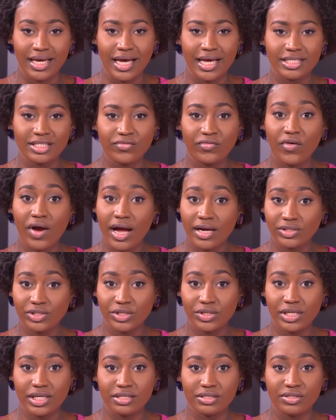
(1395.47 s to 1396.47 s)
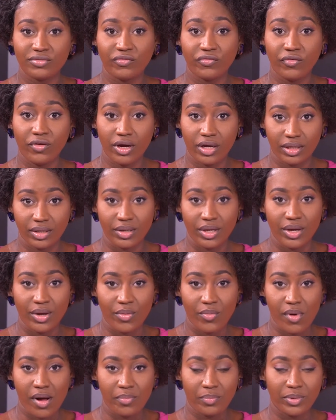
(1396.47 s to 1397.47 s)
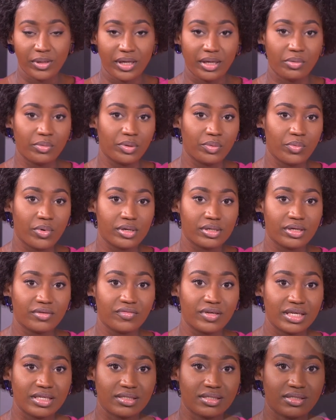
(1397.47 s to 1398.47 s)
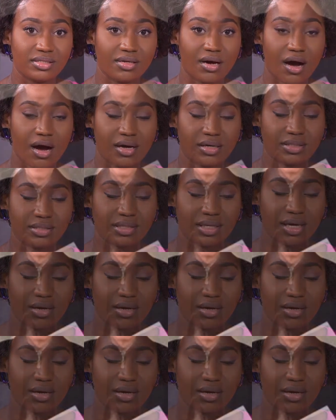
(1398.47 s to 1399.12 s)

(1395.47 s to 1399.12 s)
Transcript: has fractured his foot while playing with one of his dogs,